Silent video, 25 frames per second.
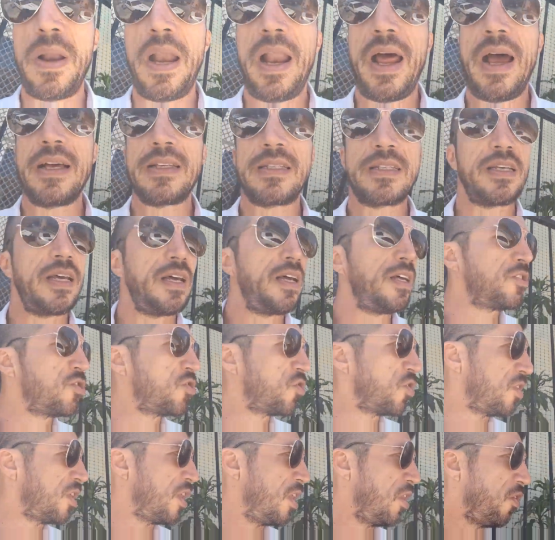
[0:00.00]
Plaza.
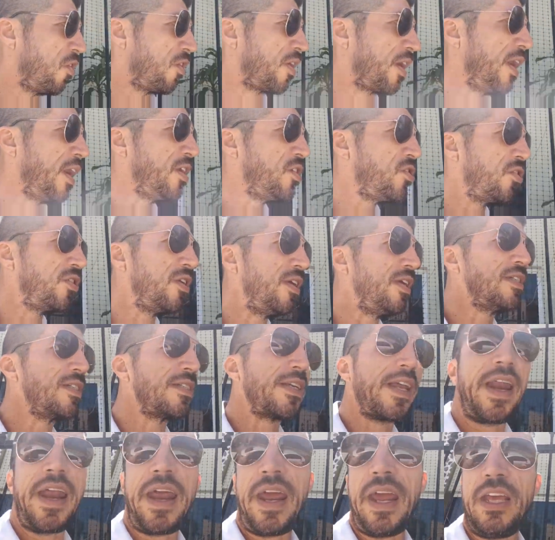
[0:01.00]
So the location
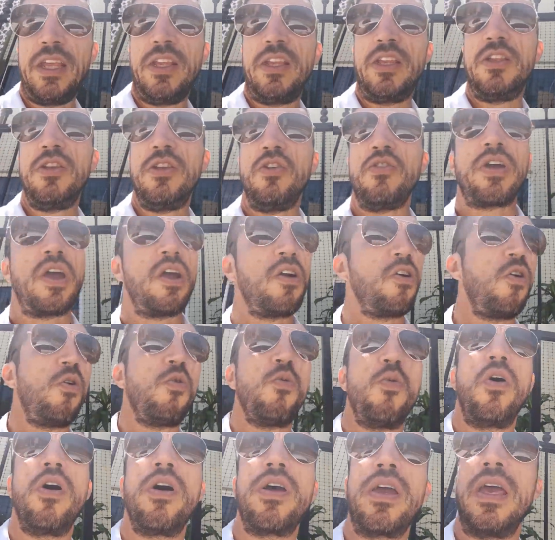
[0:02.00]
is great. You can
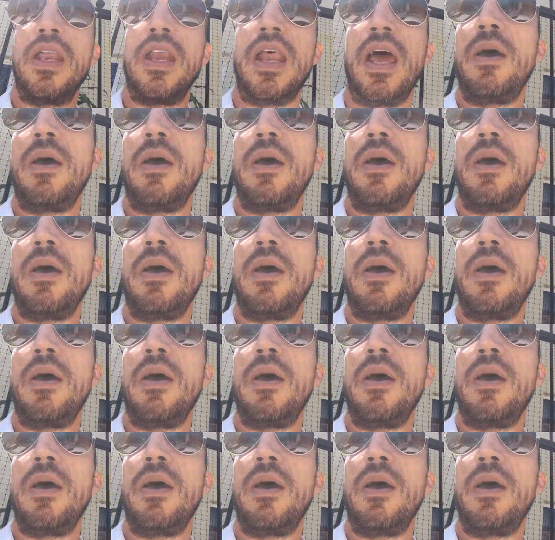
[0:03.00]
go walking